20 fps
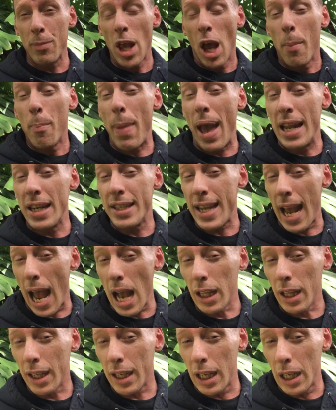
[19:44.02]

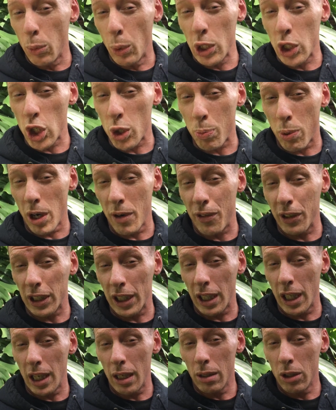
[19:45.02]
mentality, which is
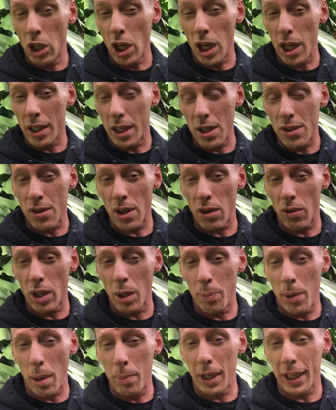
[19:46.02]
perfectly good considering the
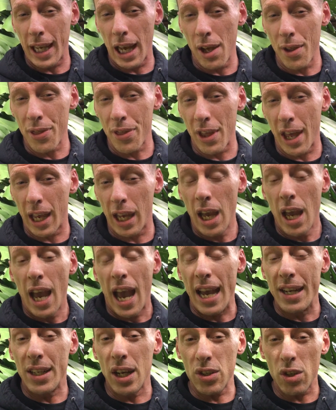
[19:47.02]
public health thing,
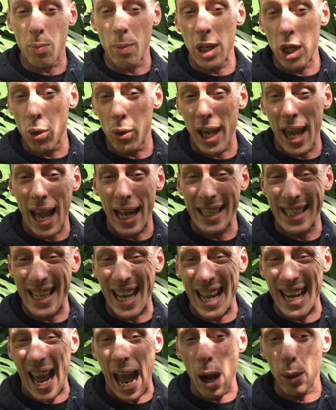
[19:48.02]
it doesn't mean you can't
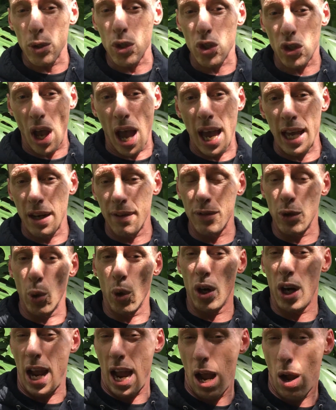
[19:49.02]
get outside of your
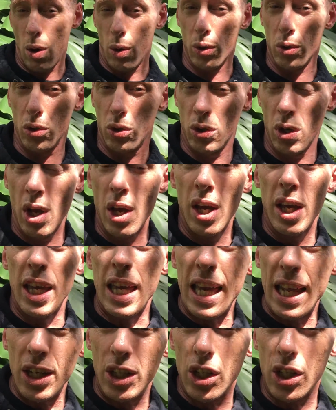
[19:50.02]
house
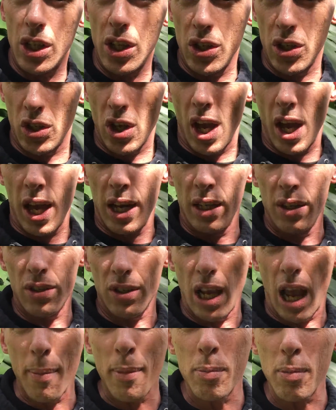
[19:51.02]
into the sun.
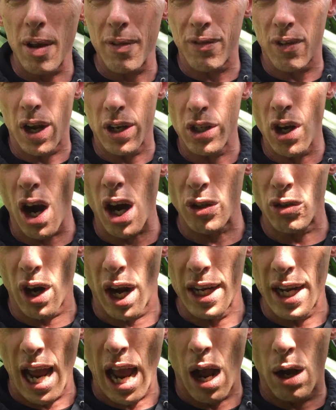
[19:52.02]
See, I'm in my front yard
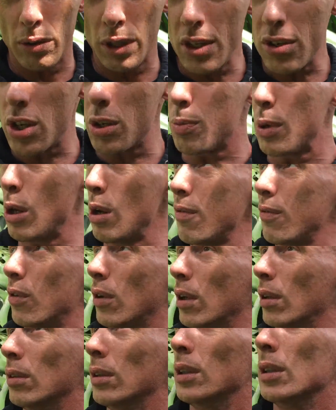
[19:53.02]
right now. This is
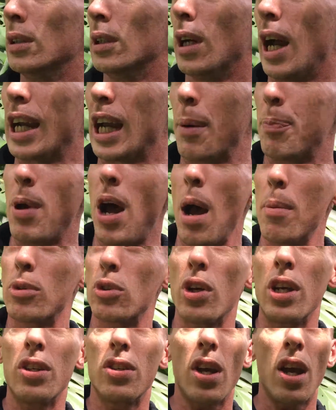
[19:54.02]
beautiful. I got palm
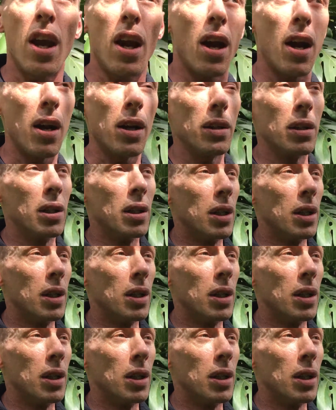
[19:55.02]
trees here.